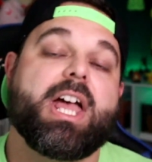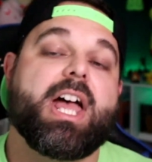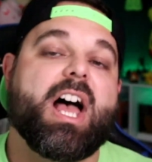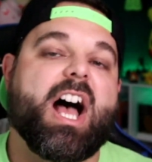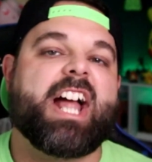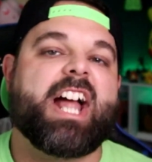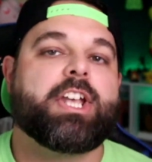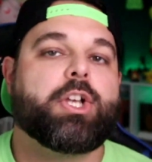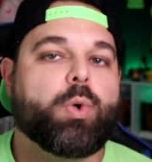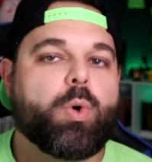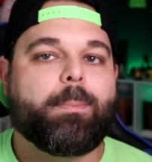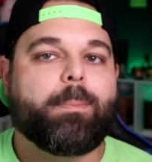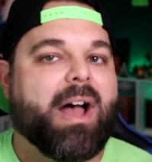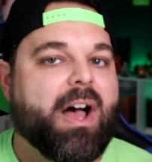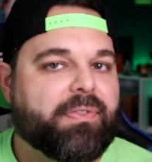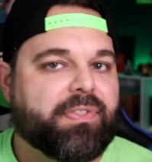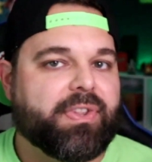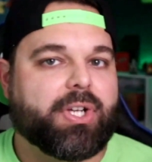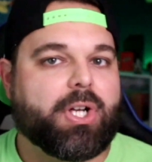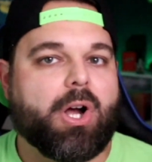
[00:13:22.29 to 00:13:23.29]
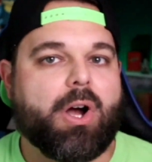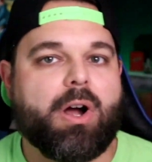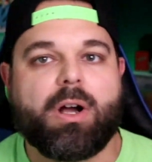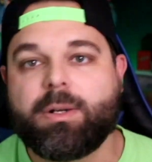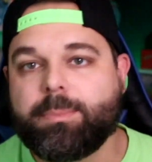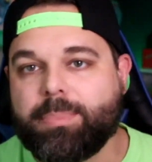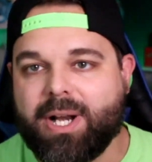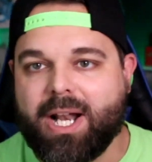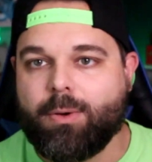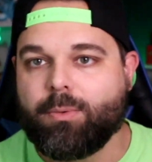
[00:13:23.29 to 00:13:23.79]
I knew about the
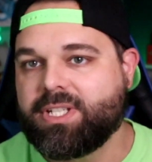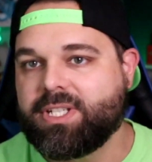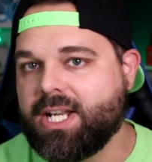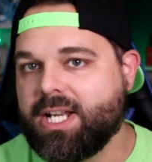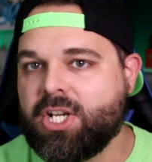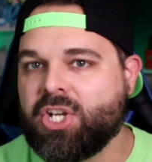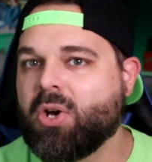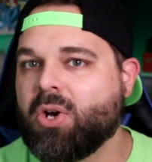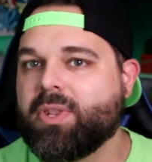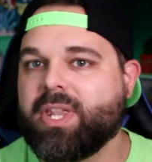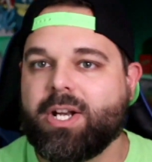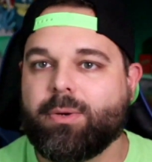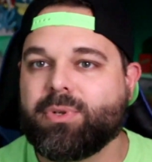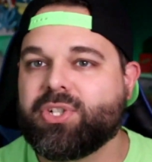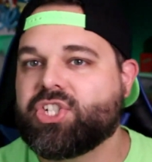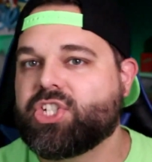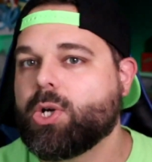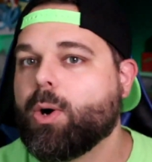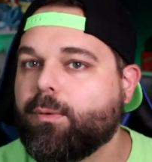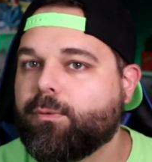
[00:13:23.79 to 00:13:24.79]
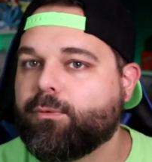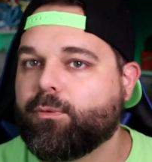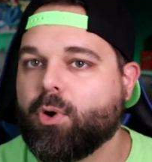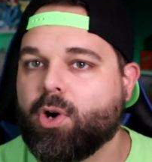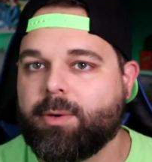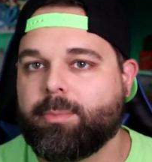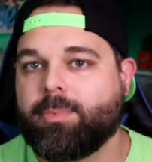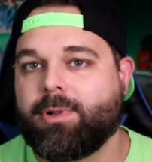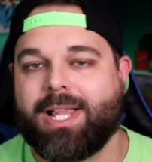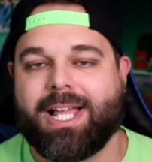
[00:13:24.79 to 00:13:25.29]
card, but I didn't know that it was so
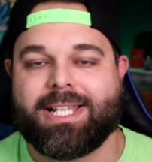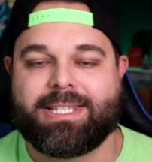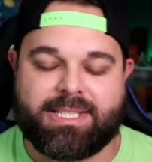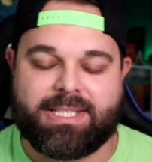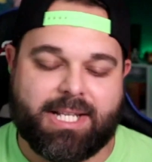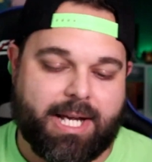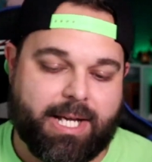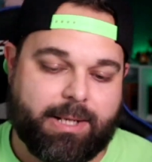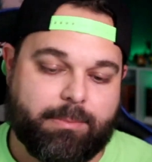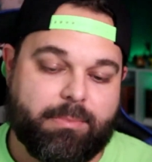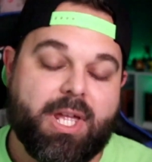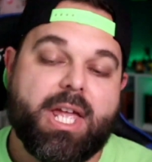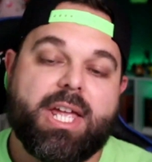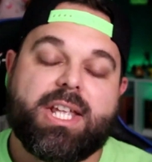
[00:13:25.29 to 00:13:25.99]
affordable at the time.